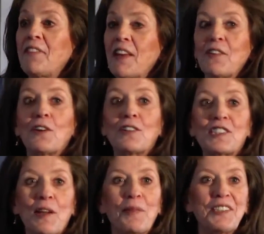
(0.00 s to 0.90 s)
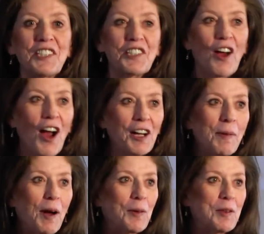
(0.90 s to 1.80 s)
given her something to talk
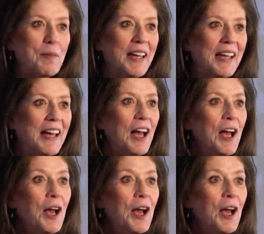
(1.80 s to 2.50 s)
about with me.